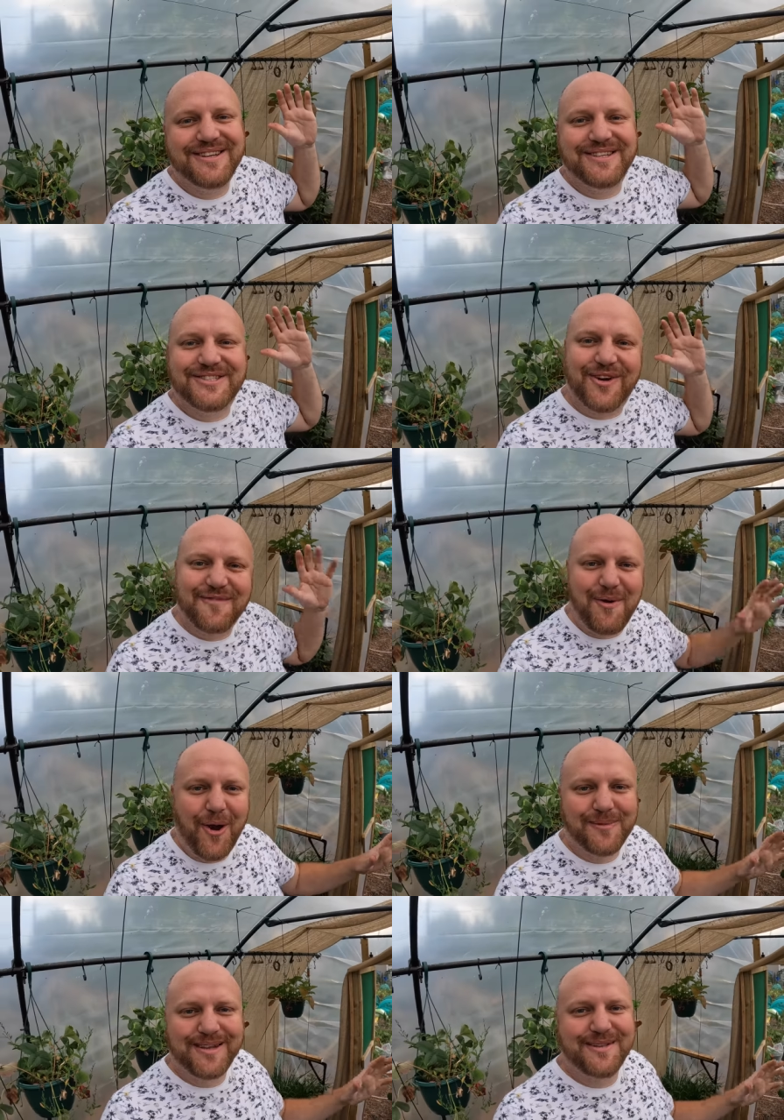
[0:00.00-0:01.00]
So I've
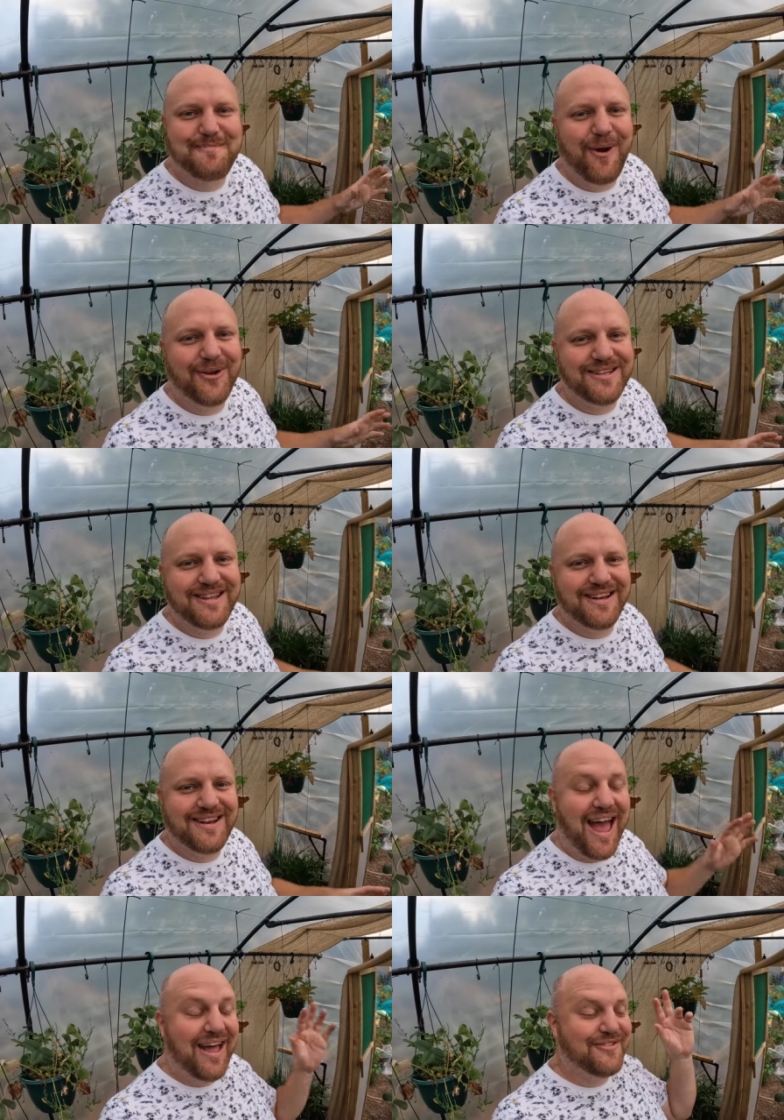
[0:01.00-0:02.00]
popped into the
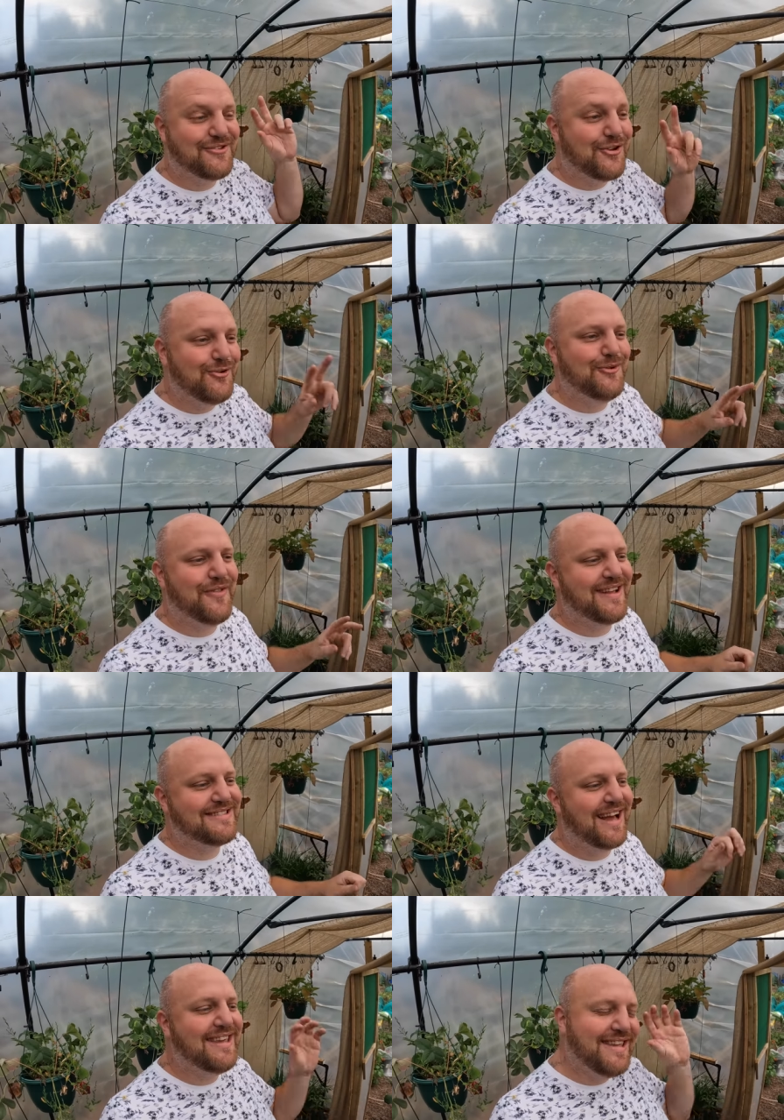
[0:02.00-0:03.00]
polytunnel, and two
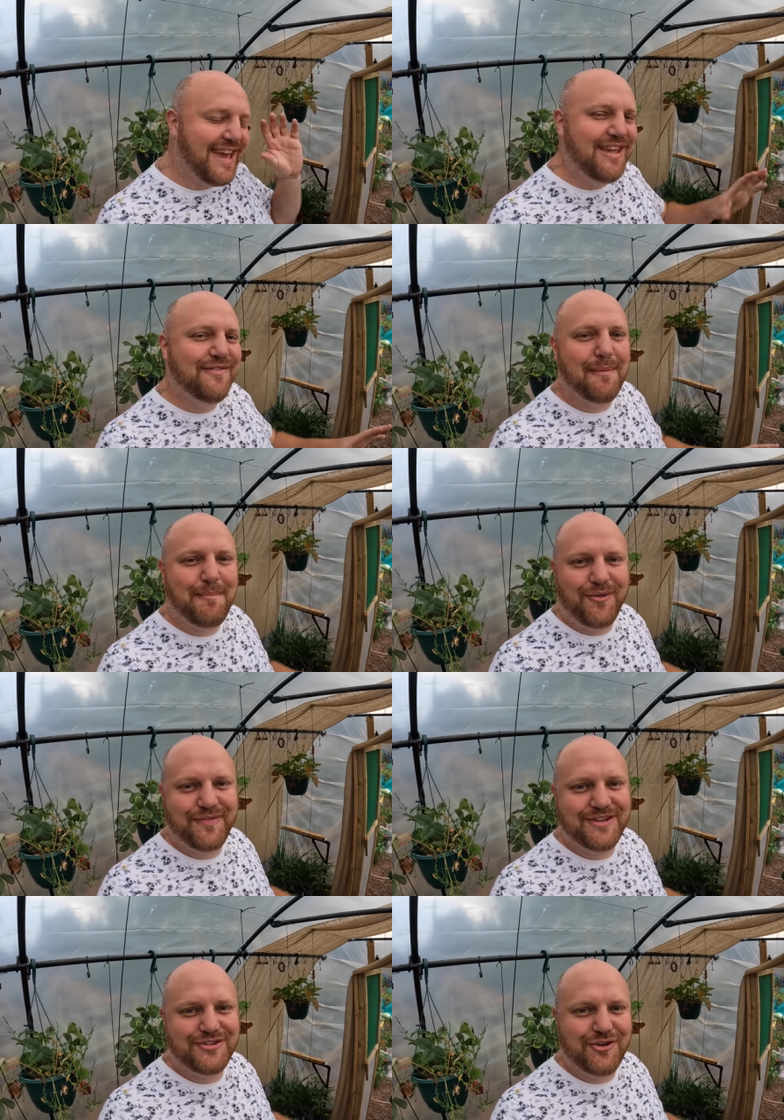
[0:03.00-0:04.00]
things that I gave up on
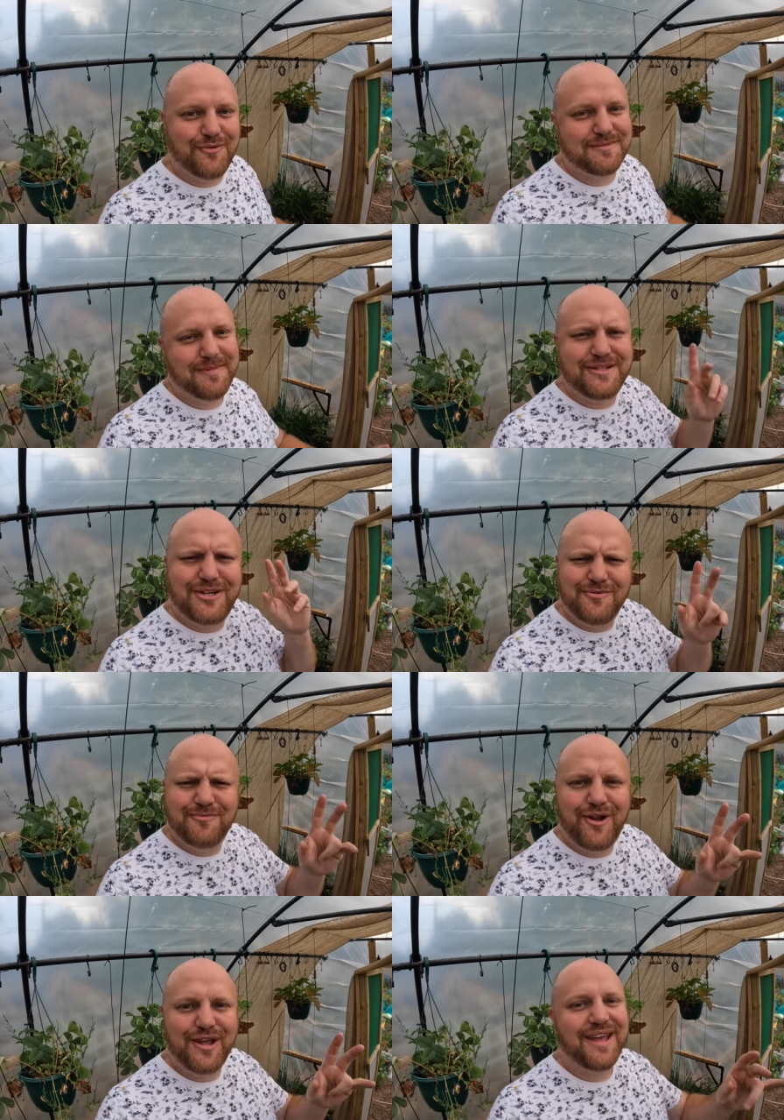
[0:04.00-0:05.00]
this year was my
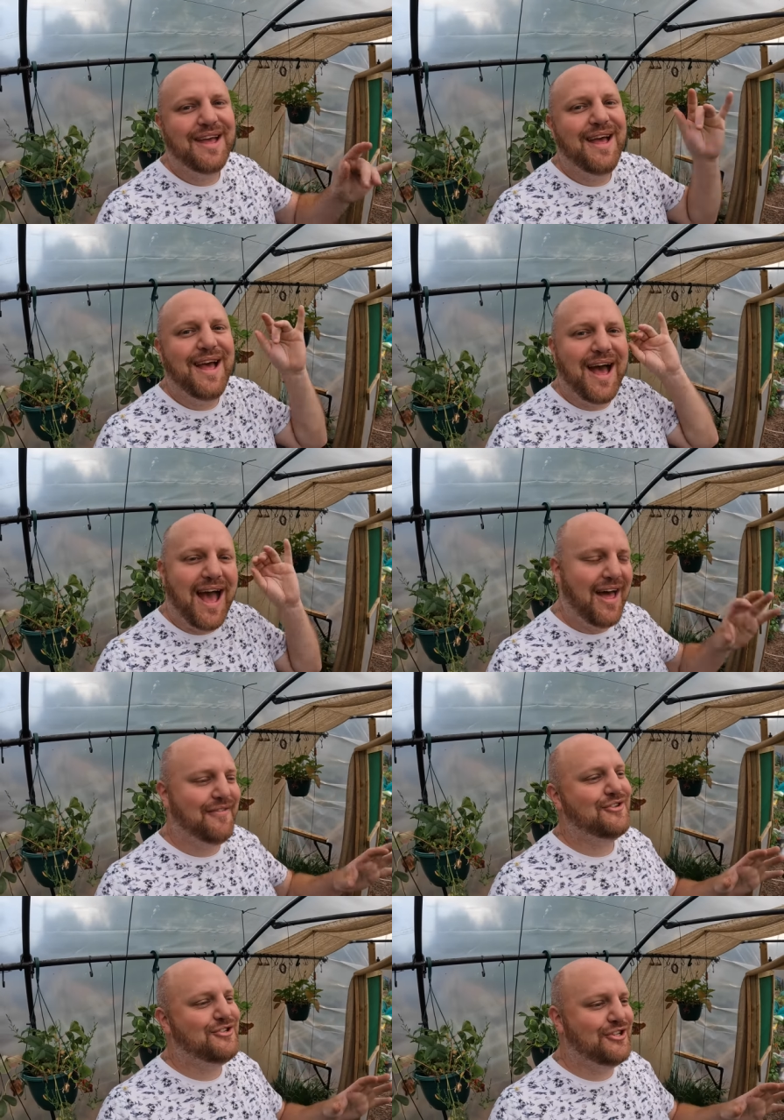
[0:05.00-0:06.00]
turmeric
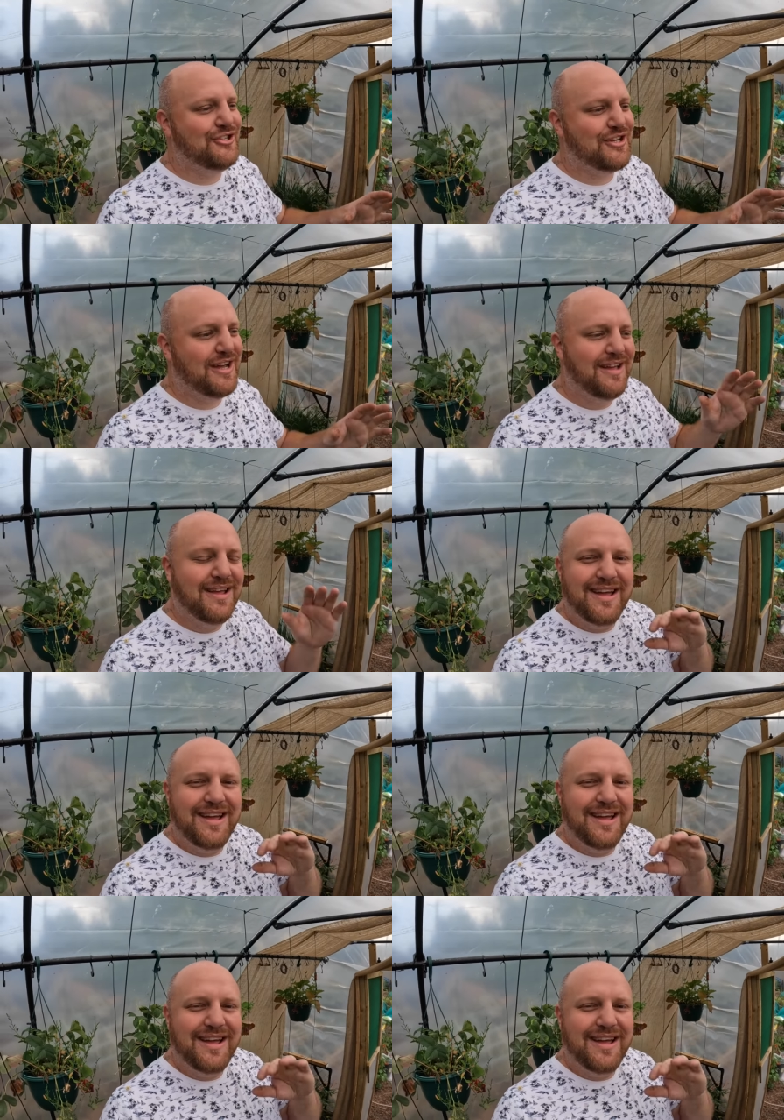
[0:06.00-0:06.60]
and the ginger.